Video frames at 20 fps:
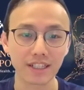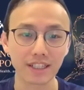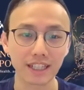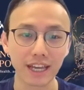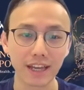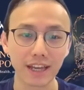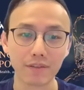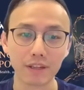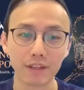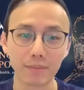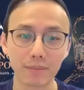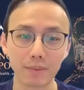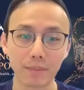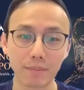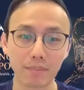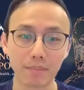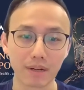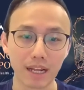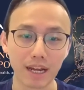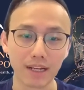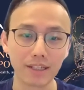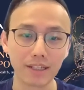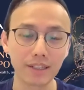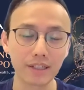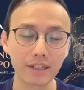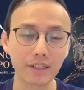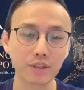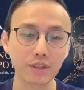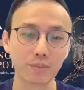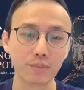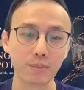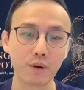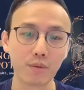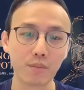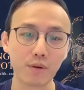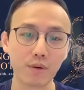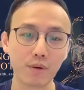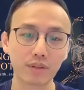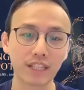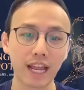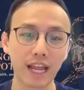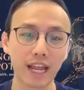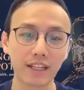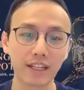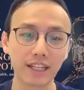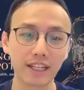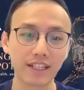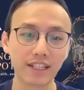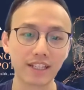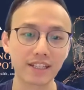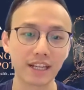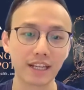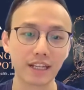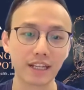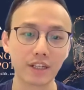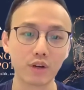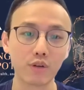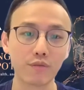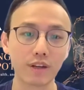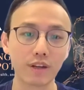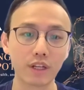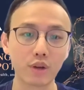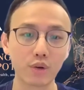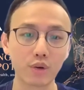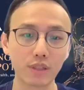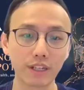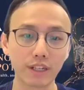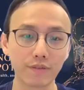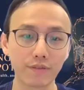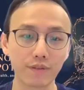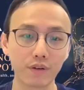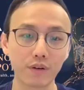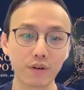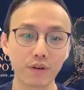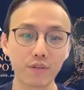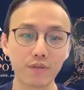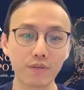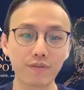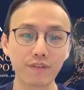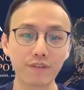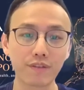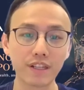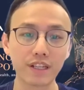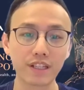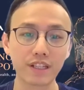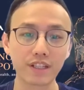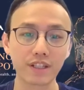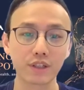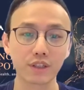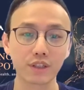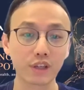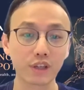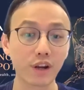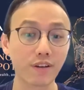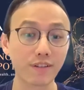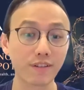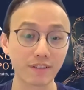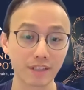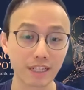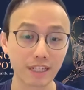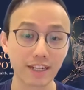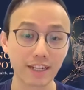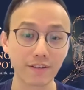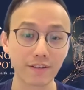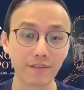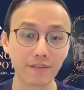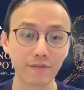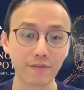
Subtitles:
can be applied to promote techniques and overloading for fitness concurrently